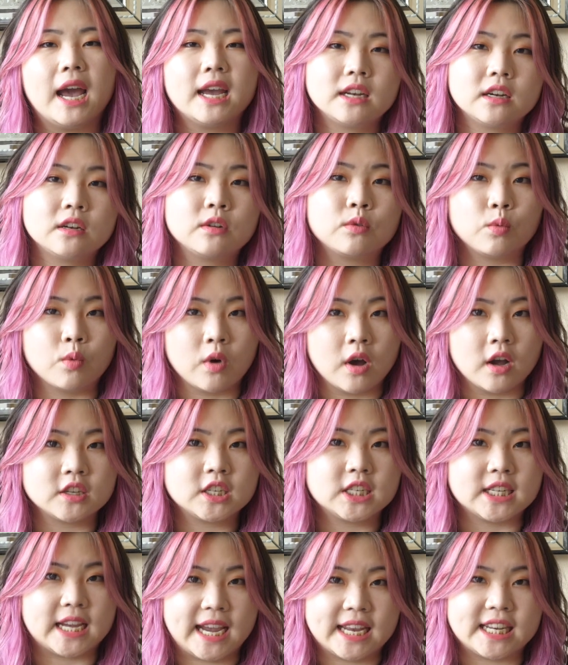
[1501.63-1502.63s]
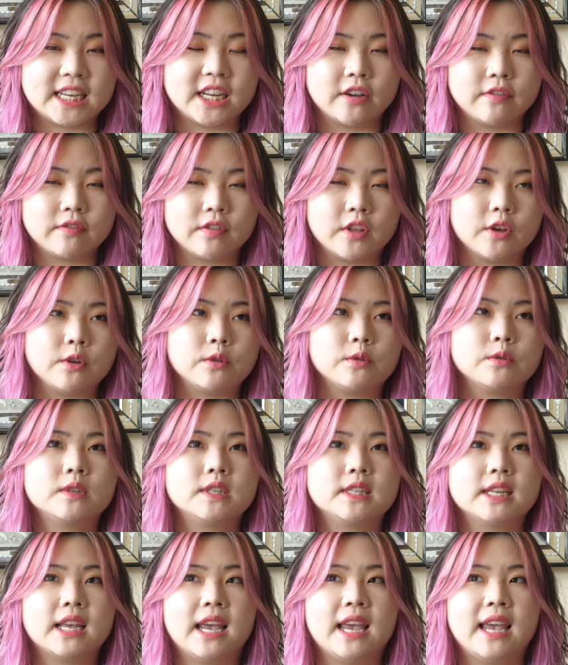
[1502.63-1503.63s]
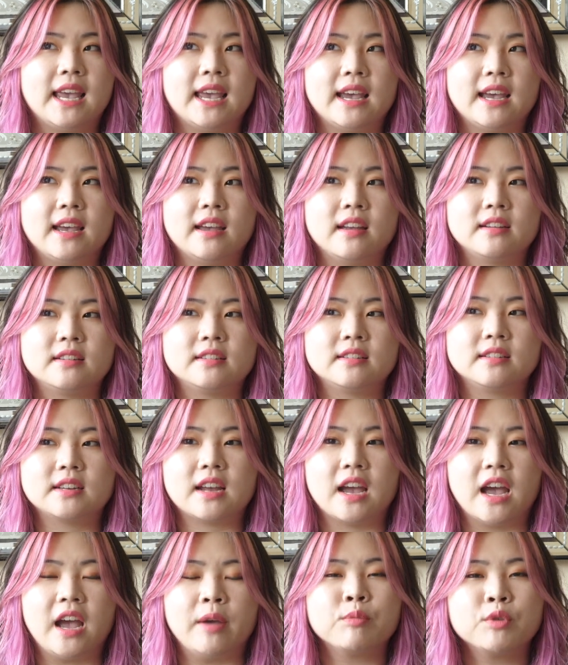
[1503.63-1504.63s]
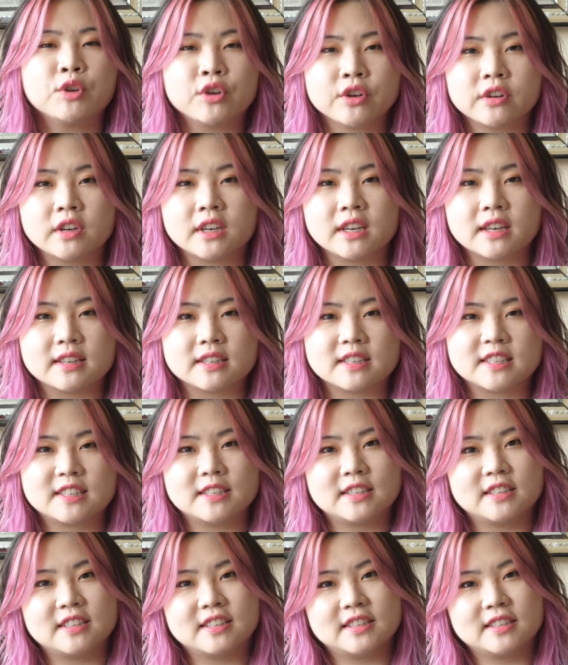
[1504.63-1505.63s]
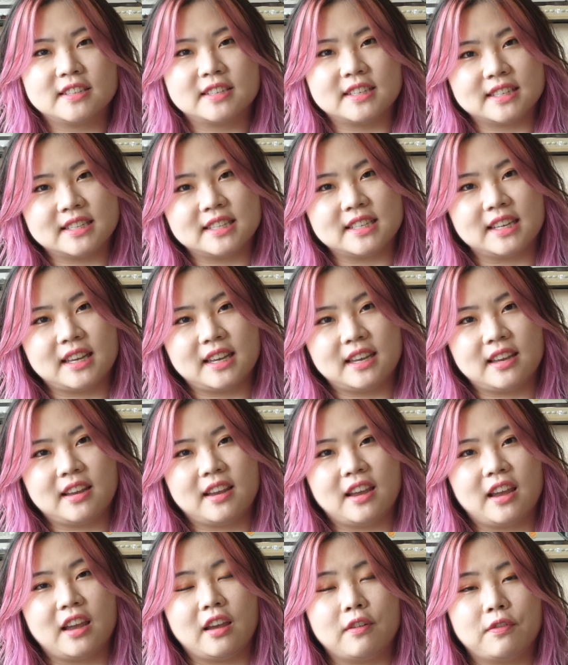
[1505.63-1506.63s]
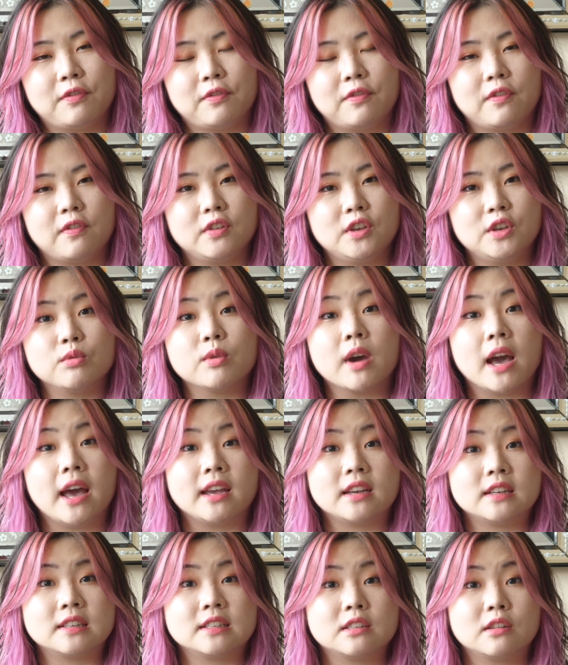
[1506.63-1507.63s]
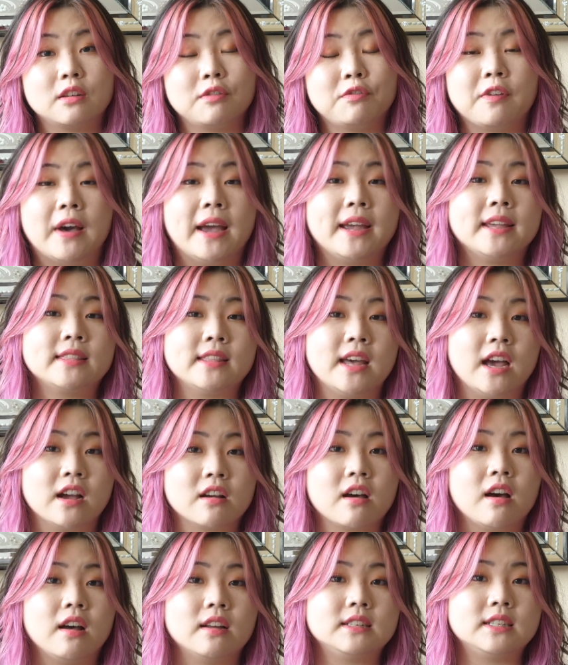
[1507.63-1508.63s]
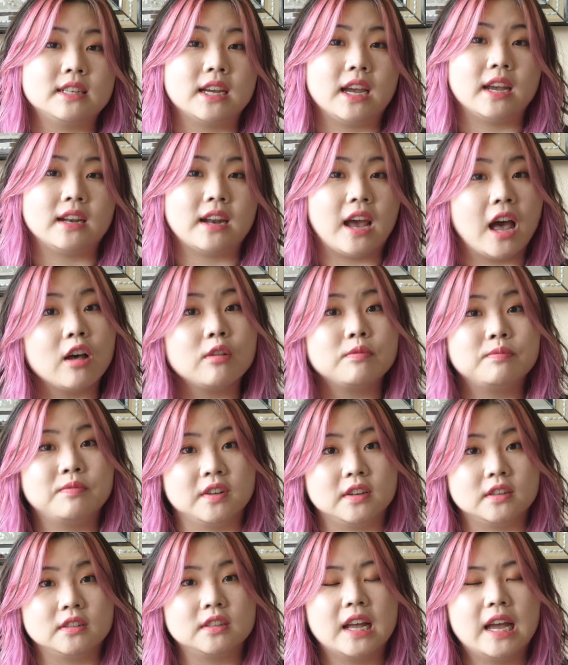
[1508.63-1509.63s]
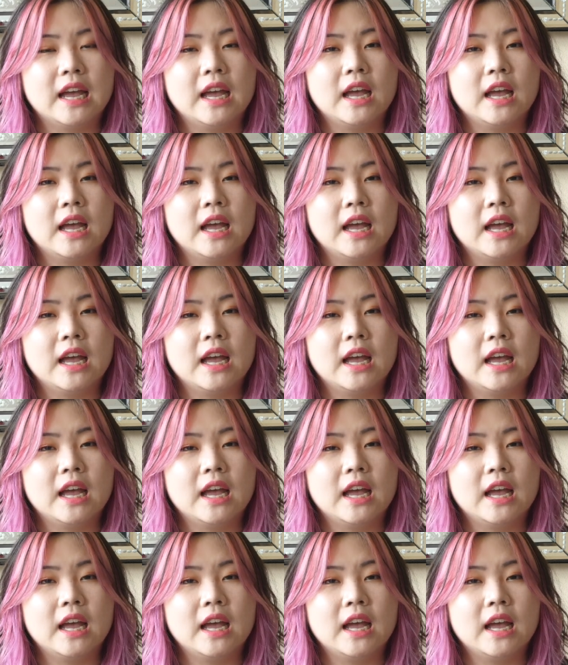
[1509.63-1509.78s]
I didn't watch any of those, and I'm curious to see if you guys find that content helpful.